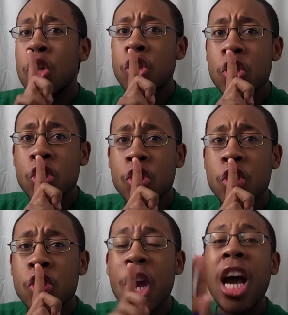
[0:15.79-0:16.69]

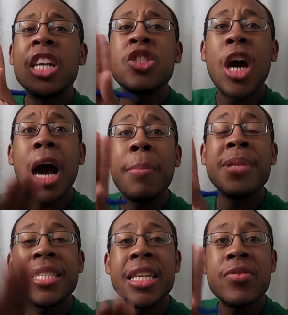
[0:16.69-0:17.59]
Shh.
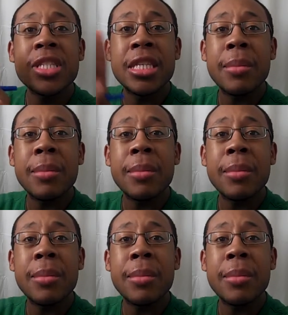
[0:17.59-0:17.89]
Top secret